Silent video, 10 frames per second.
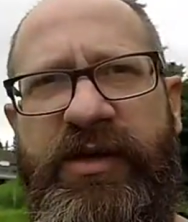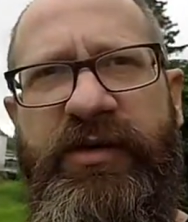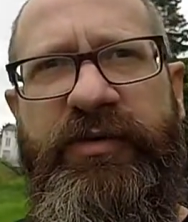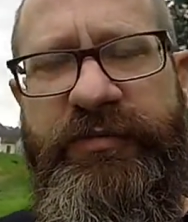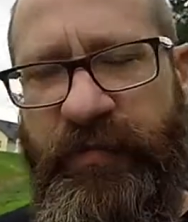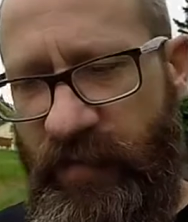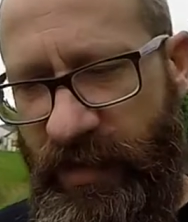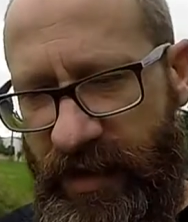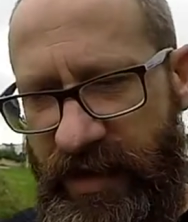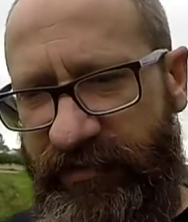ago,
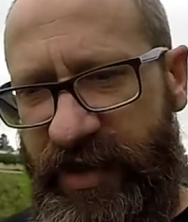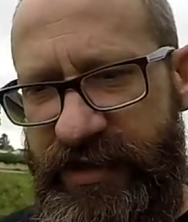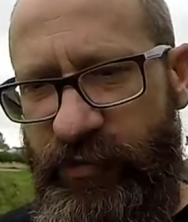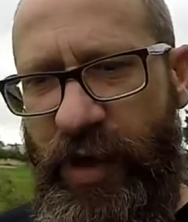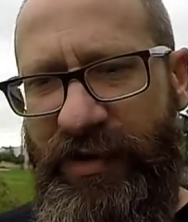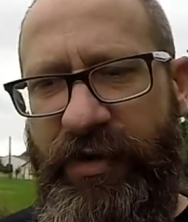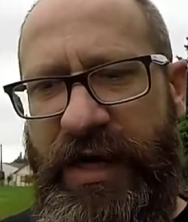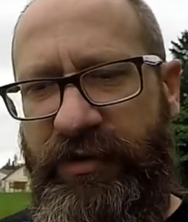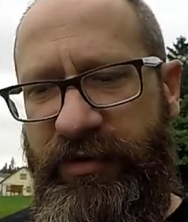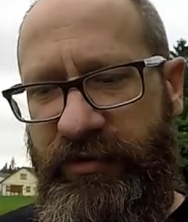if I did one
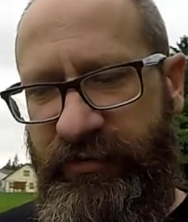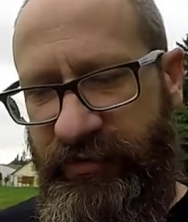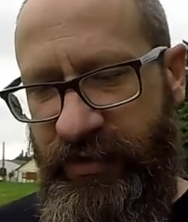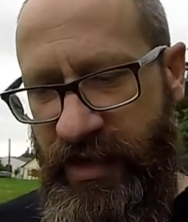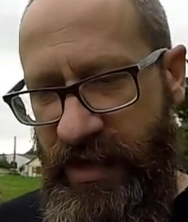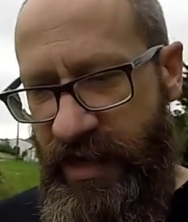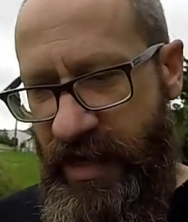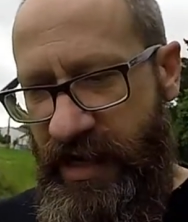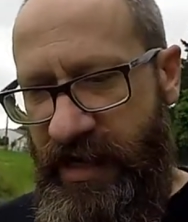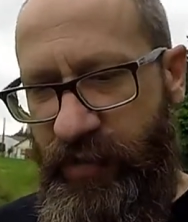round of
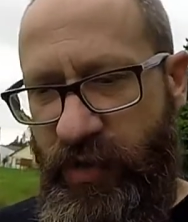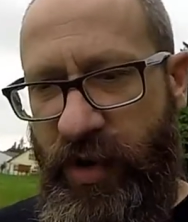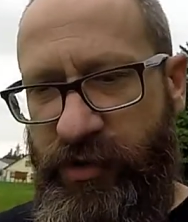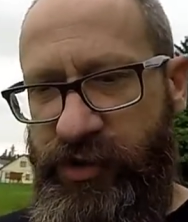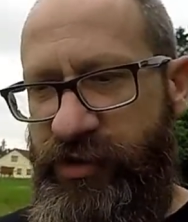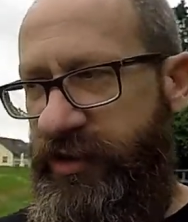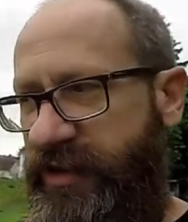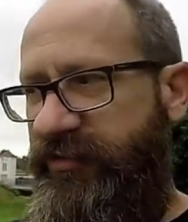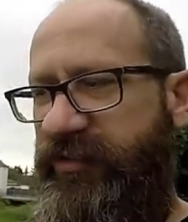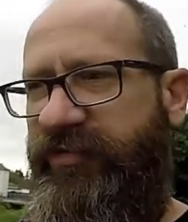promotion on
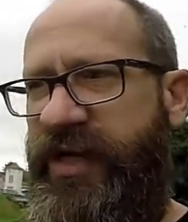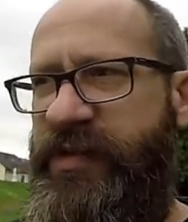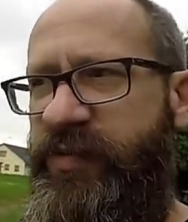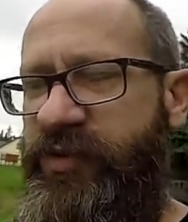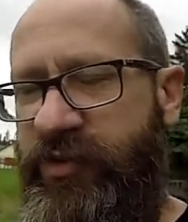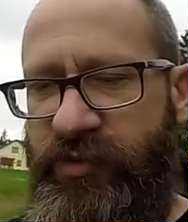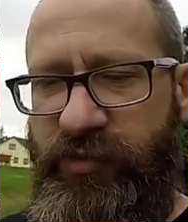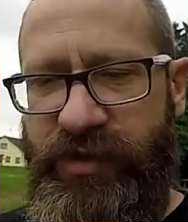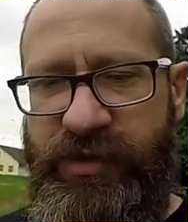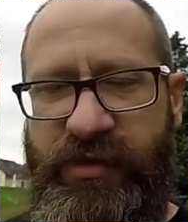different Facebook
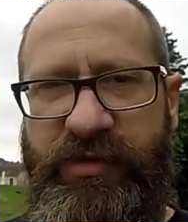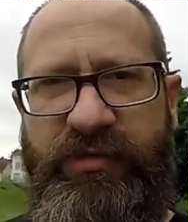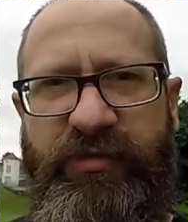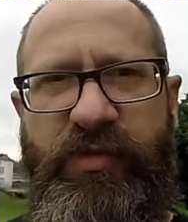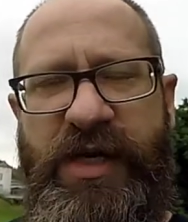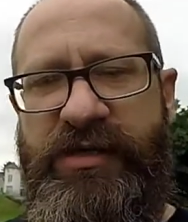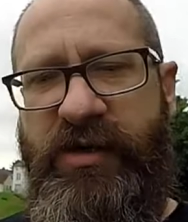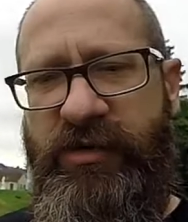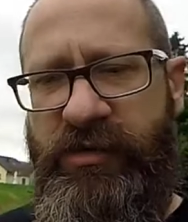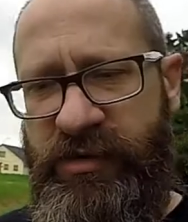groups for my
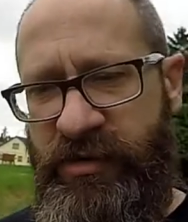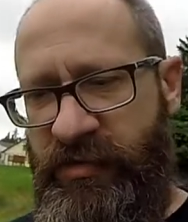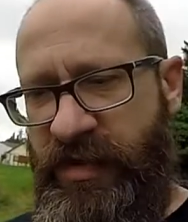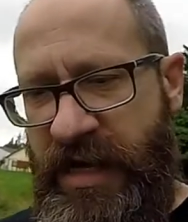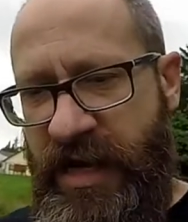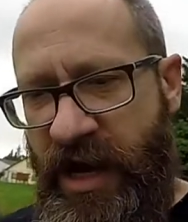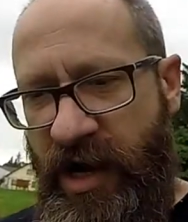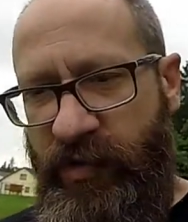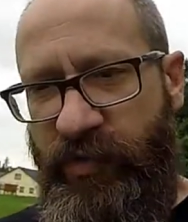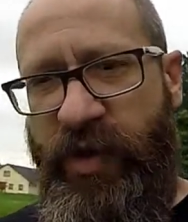songs,
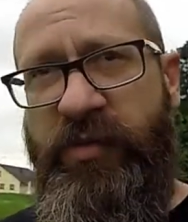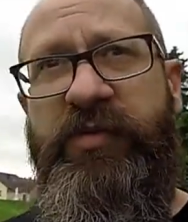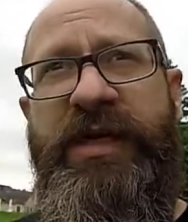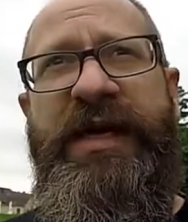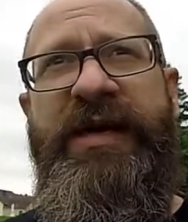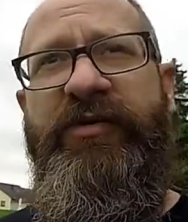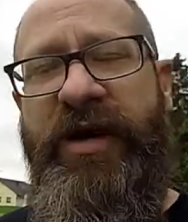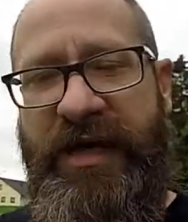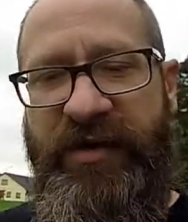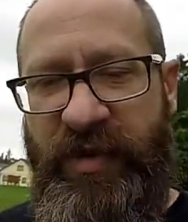I would probably get
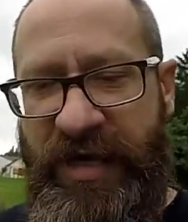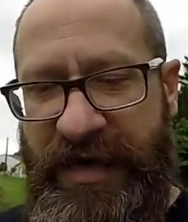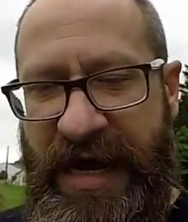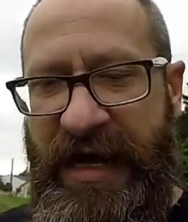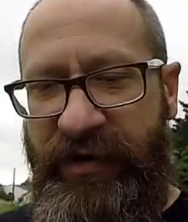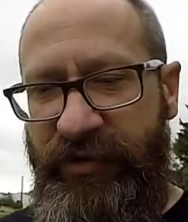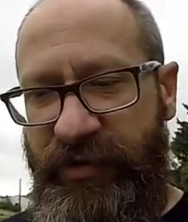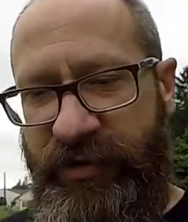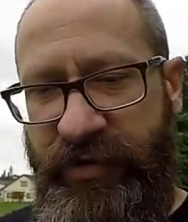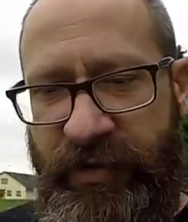around about
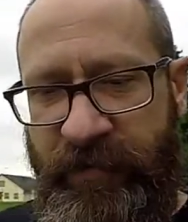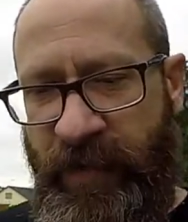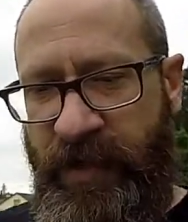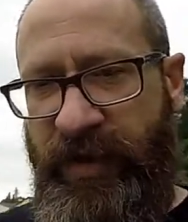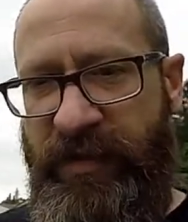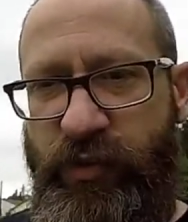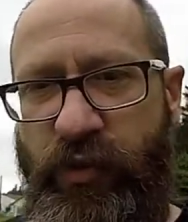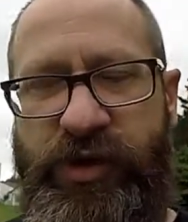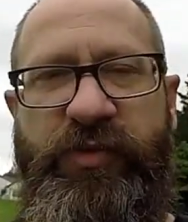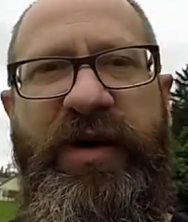100 people
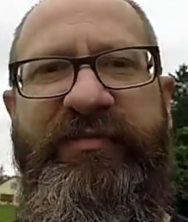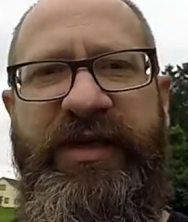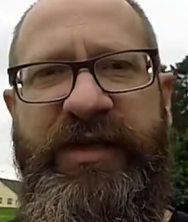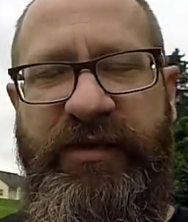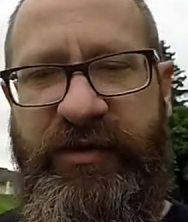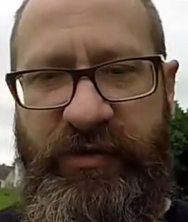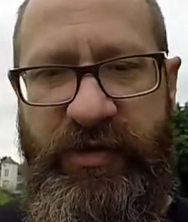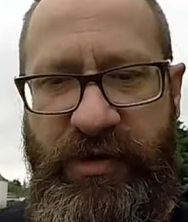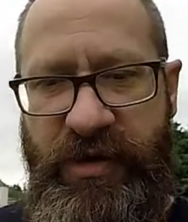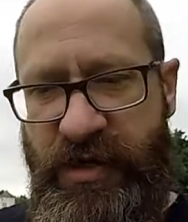watch my video
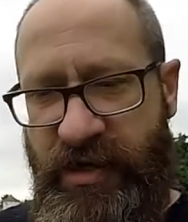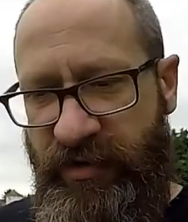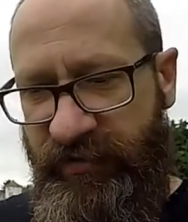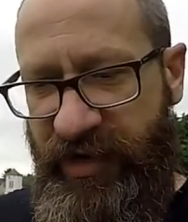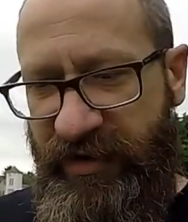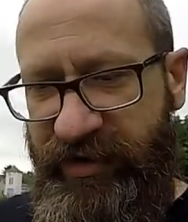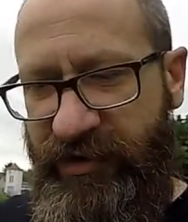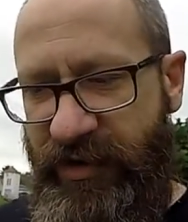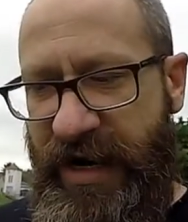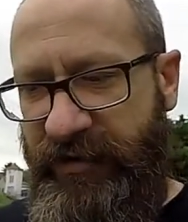for every
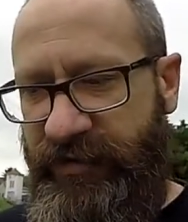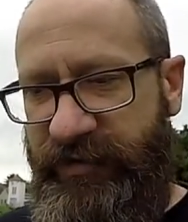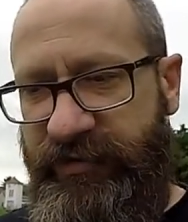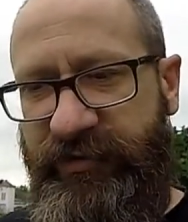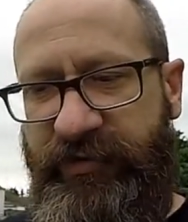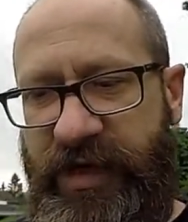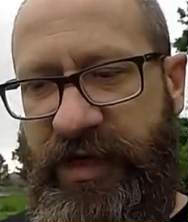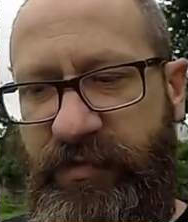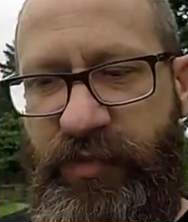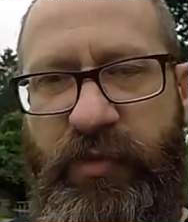round of
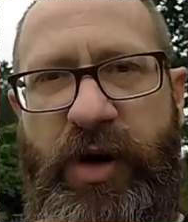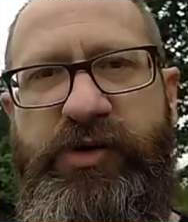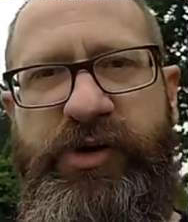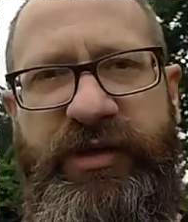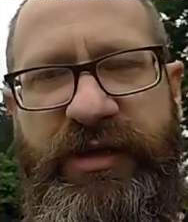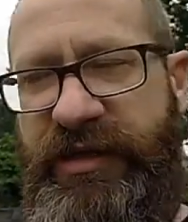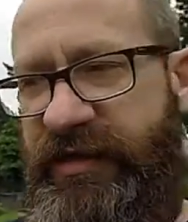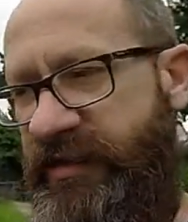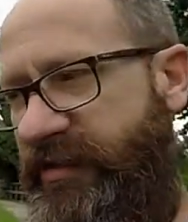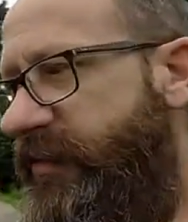promotion that I did.